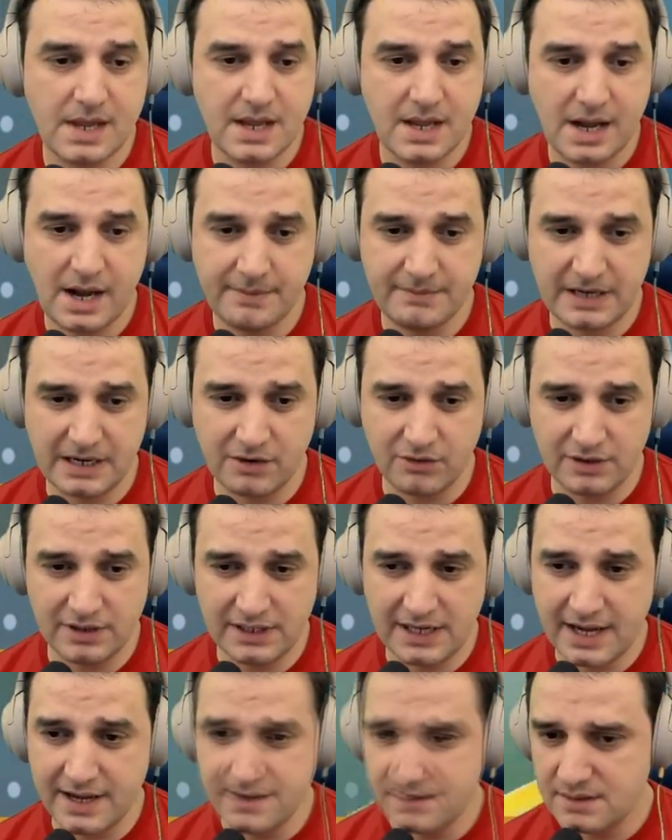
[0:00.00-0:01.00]
Not gonna
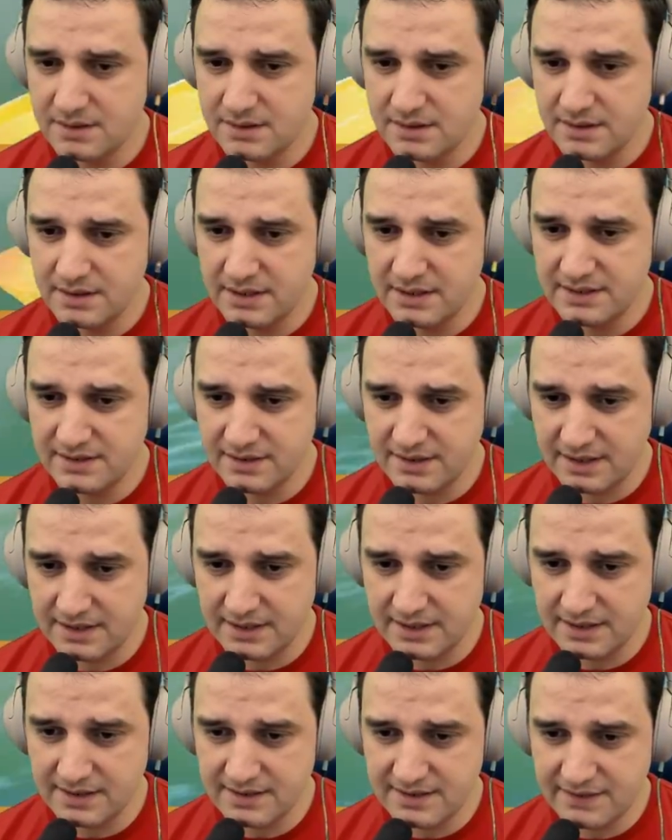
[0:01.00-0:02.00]
lie. It's running.
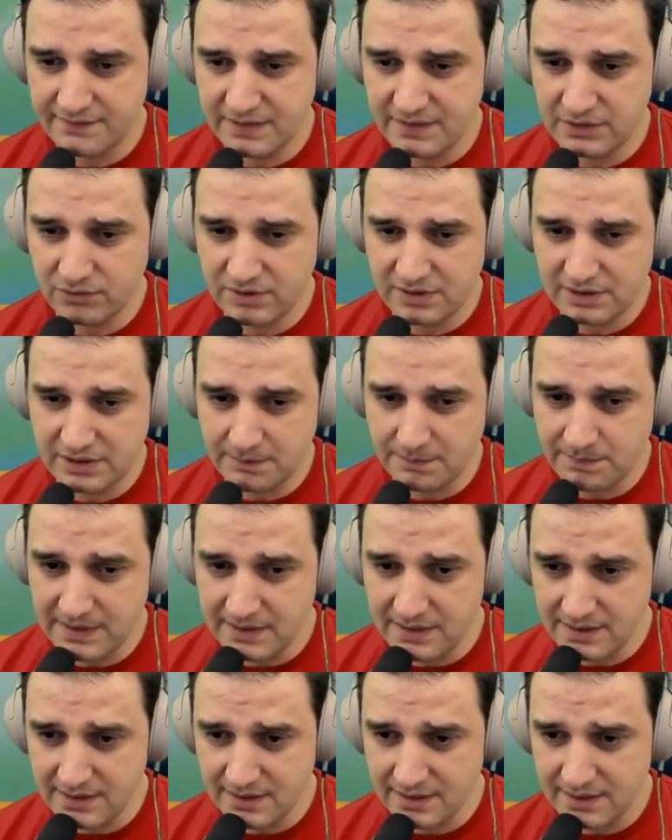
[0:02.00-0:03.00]

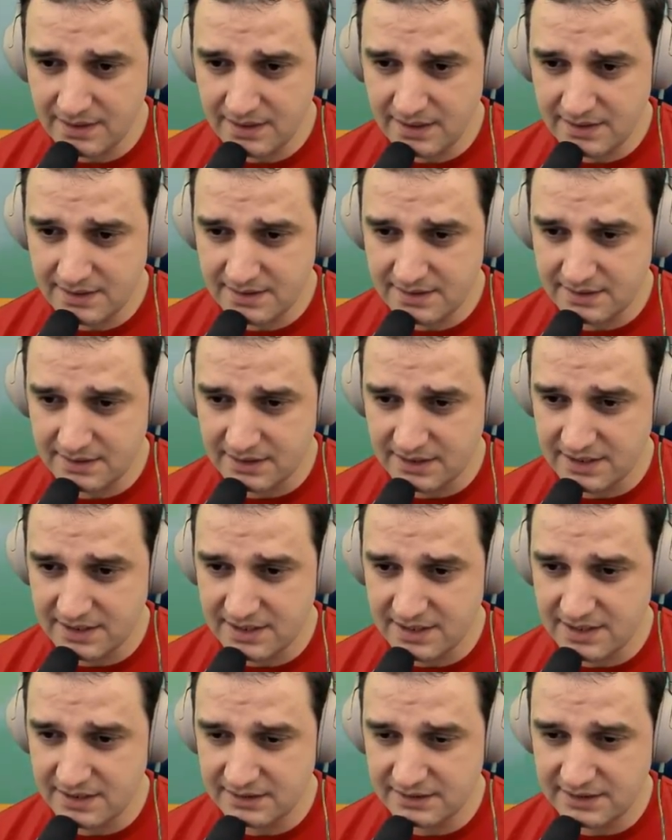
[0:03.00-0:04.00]
720p. It's the
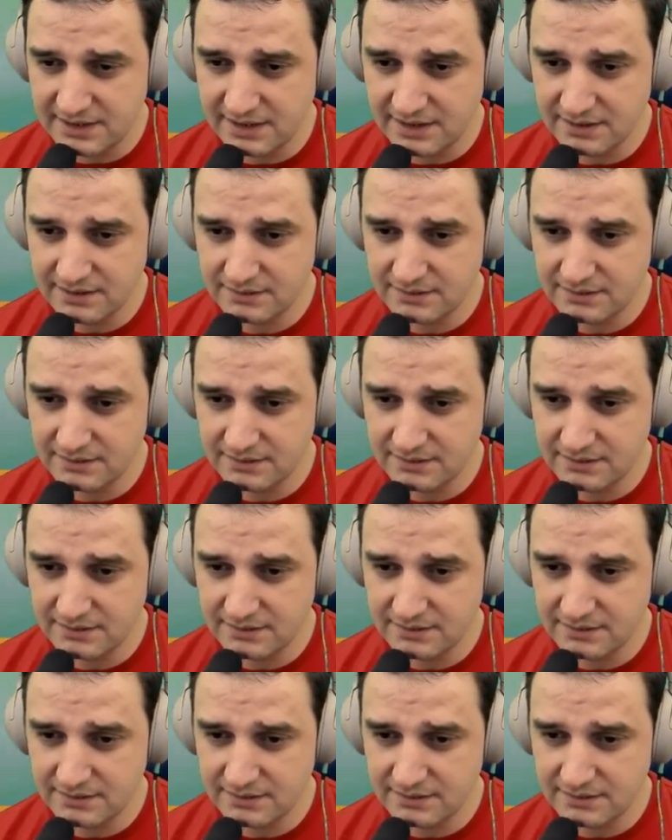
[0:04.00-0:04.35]
real deal.